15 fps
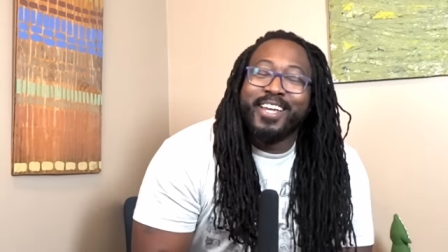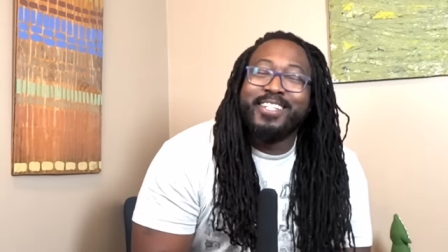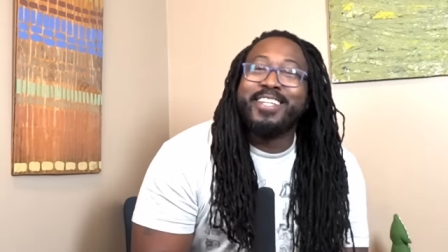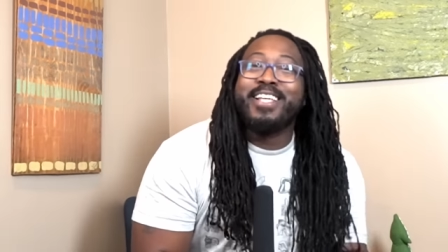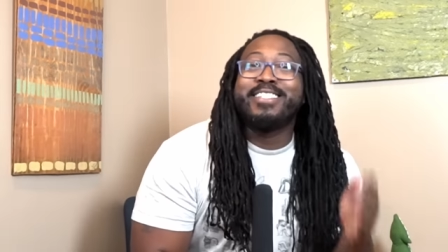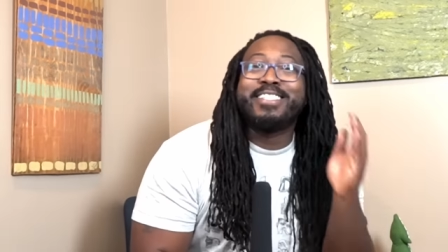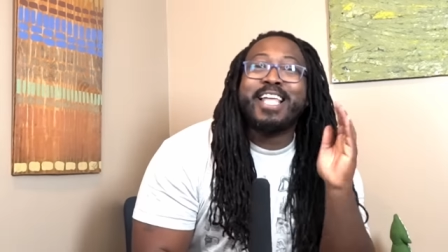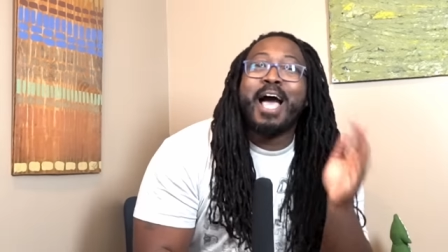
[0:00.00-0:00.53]
and,
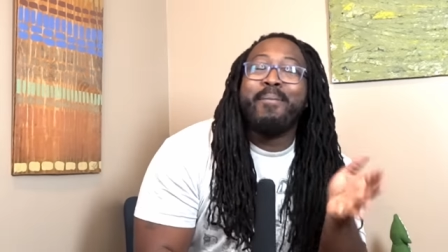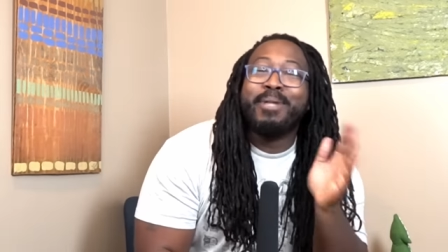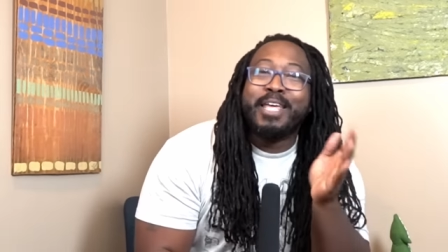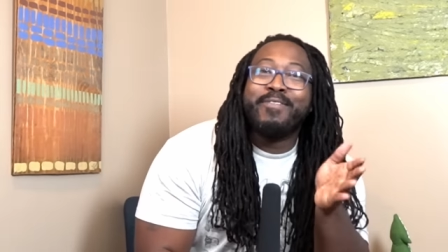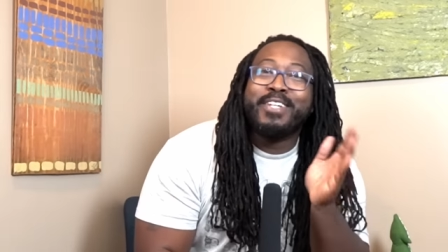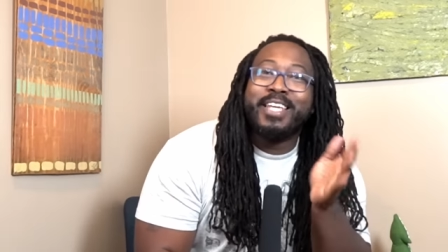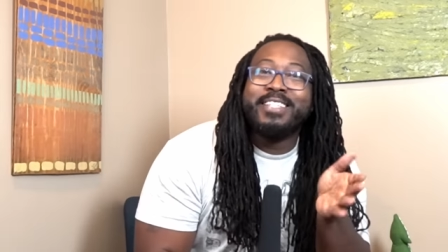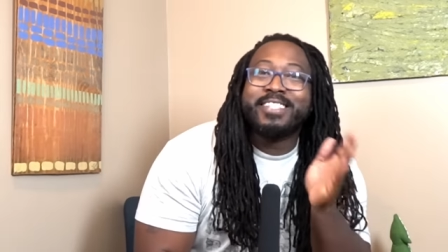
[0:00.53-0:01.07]
and, stop
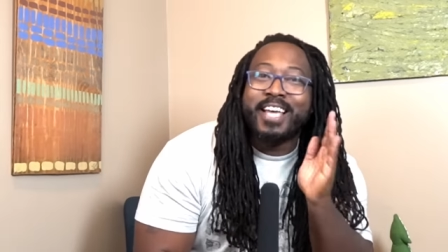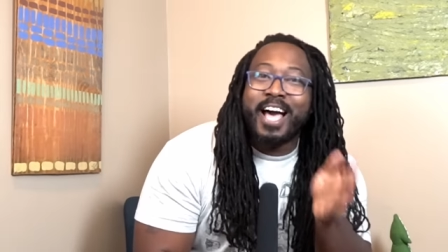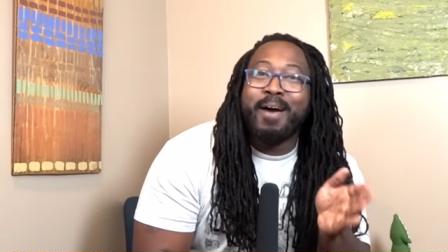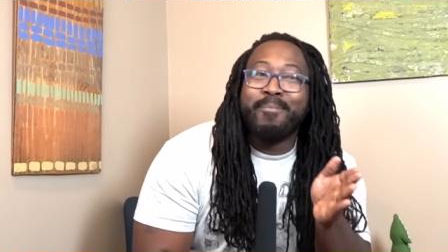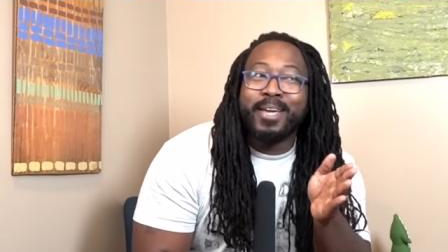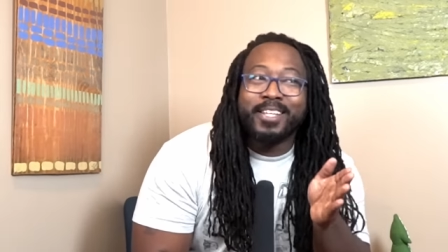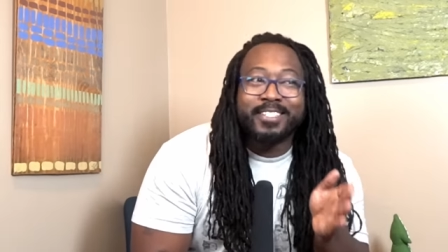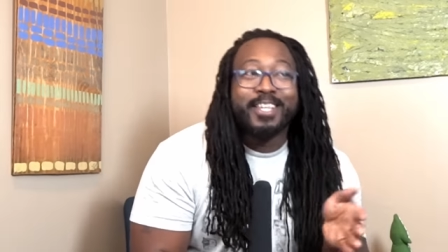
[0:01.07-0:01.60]
leaving these
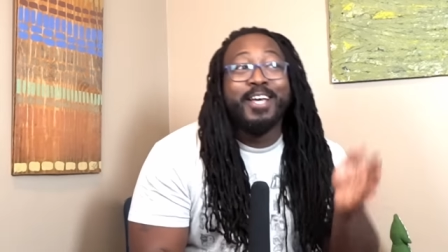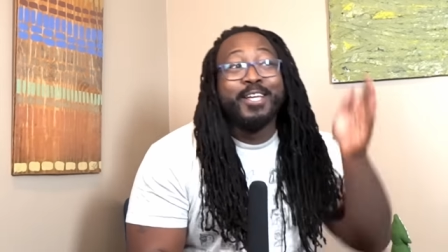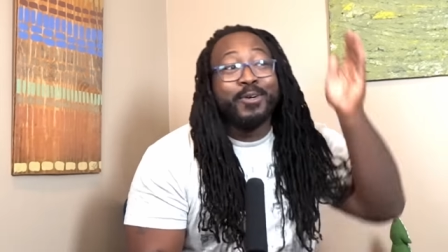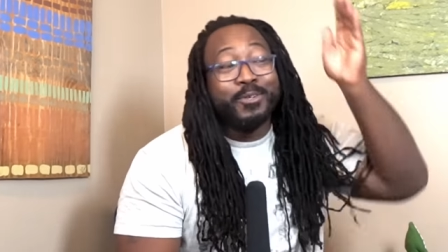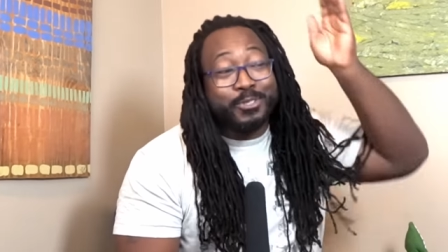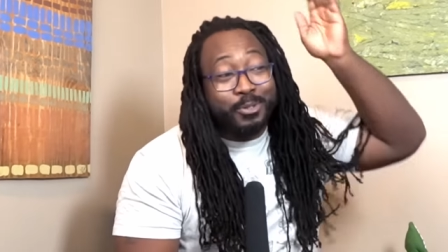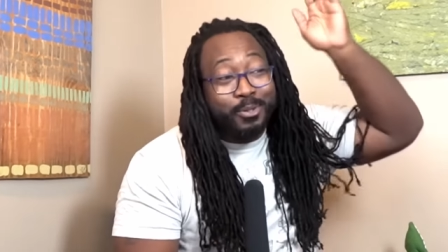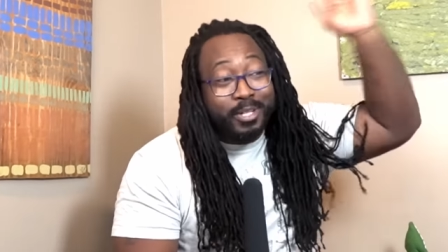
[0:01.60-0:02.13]
comments.
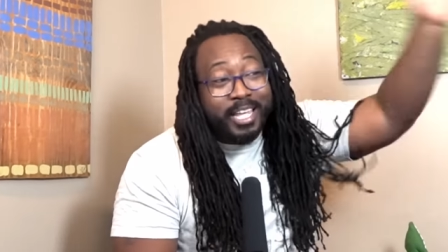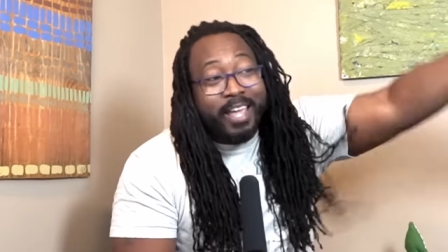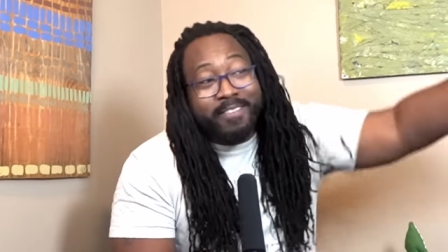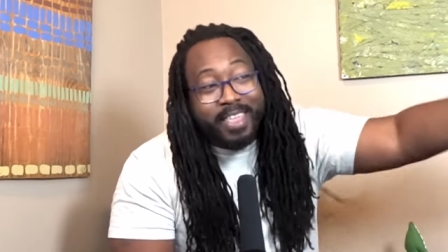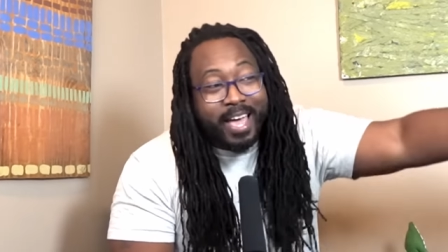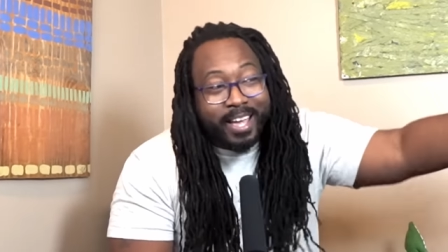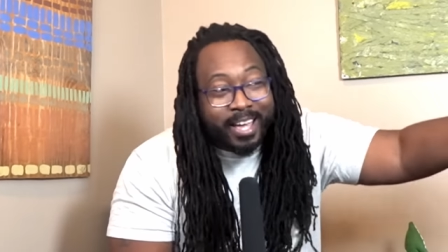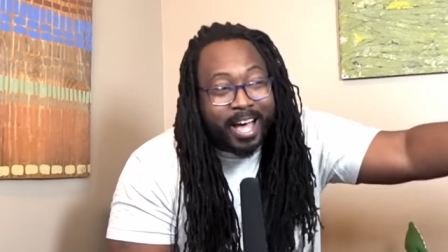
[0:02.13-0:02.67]
Because if you leave
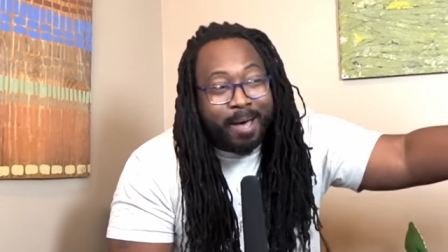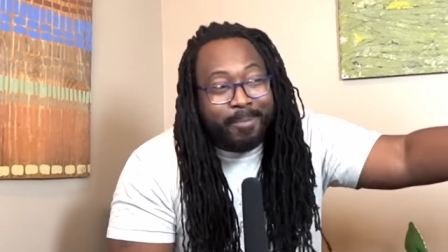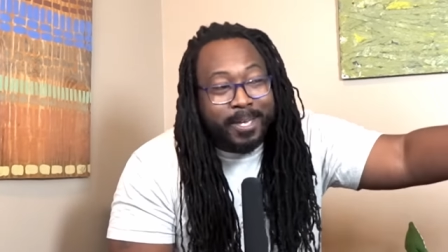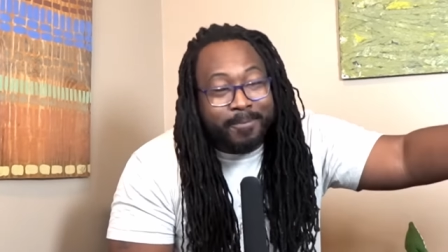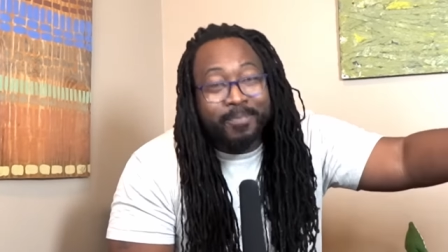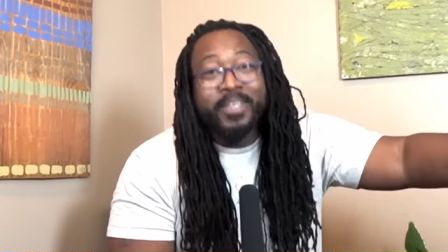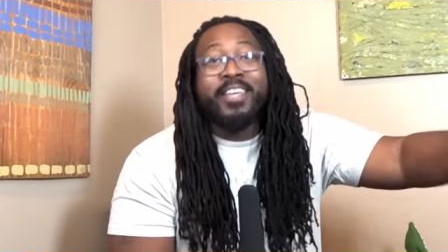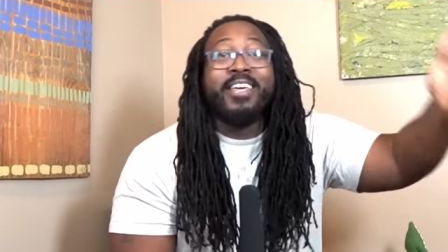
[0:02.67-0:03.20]
that
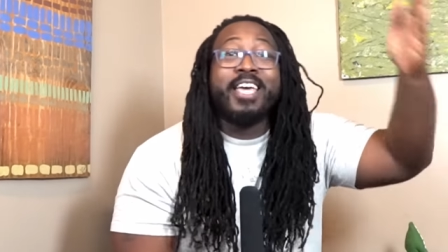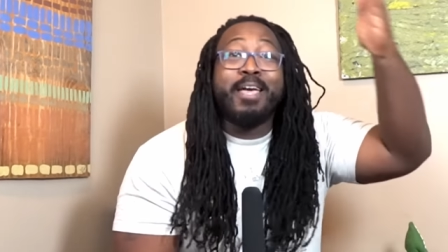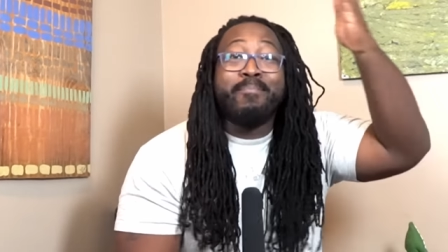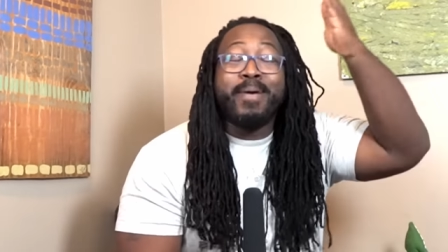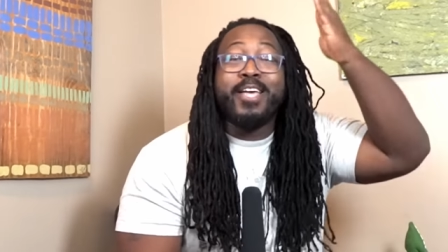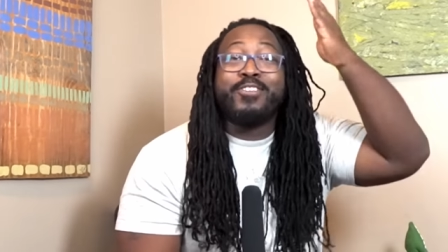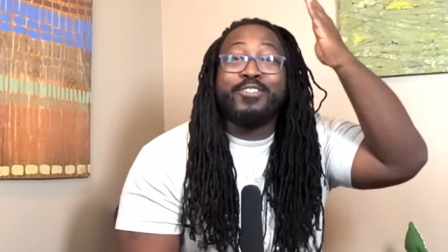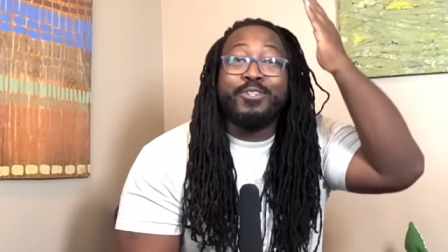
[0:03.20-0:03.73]
comment, it
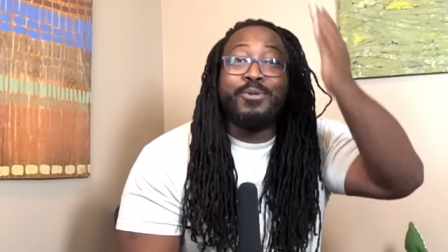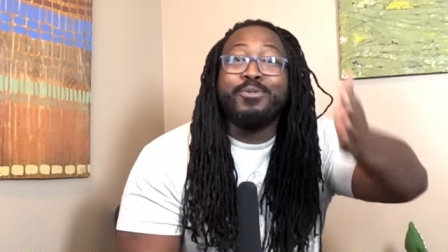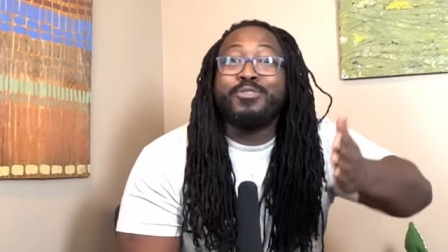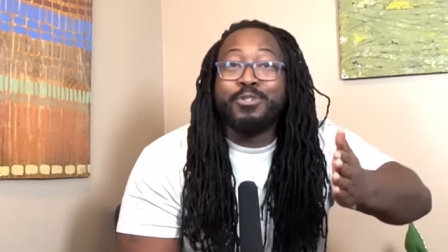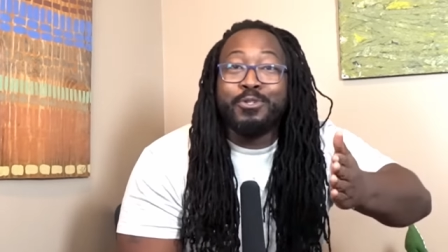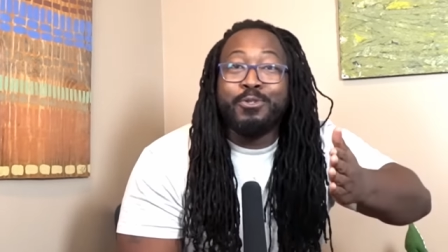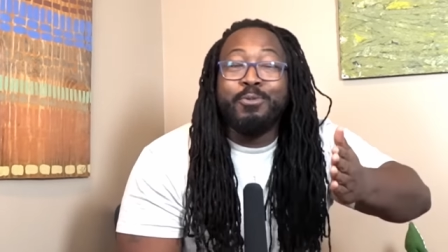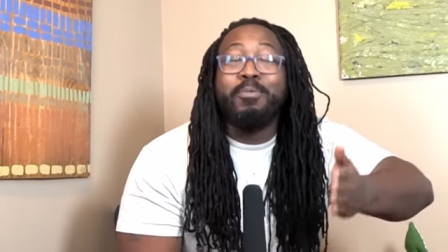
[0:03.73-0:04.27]
makes
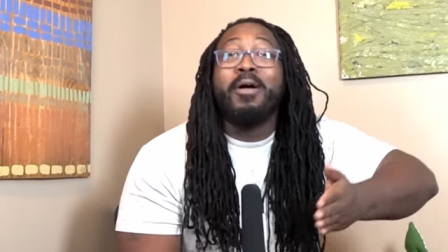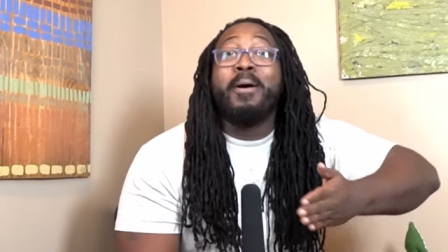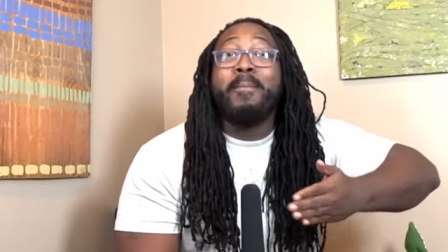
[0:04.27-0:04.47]
YouTube